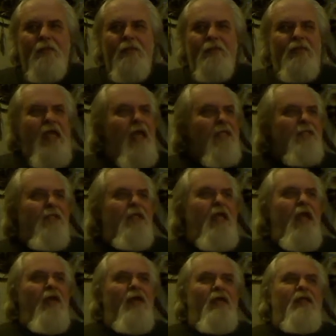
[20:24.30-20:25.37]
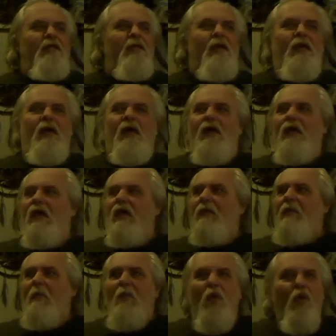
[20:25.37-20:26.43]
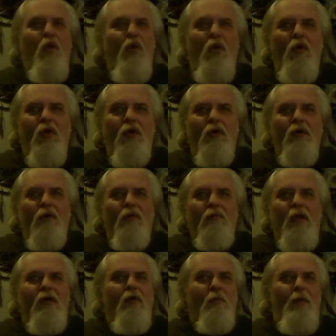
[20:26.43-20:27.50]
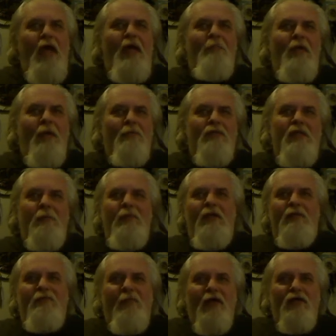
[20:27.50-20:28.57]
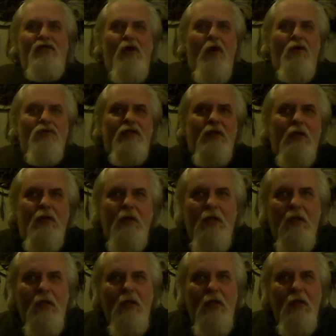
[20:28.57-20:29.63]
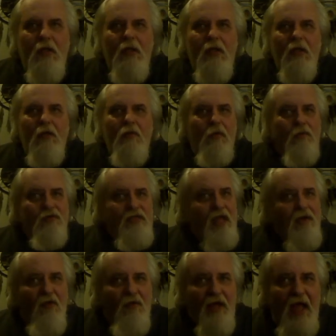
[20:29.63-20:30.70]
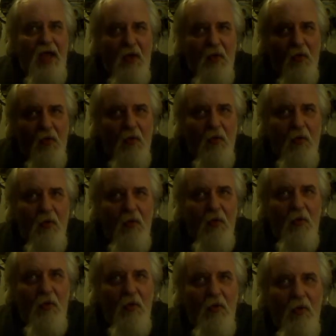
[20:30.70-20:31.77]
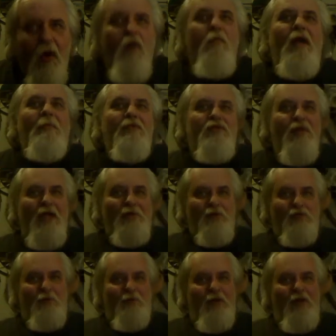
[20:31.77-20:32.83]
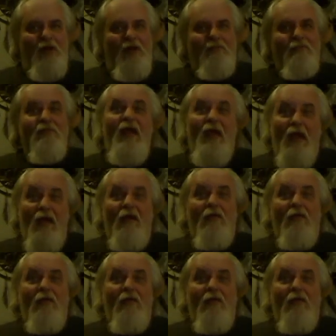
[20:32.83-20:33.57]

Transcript: Jackson County Memorial? They're going to pack me up and send me to fucking Charleston. Where was I going to go? Oh, maybe Tractor Supply. Yeah.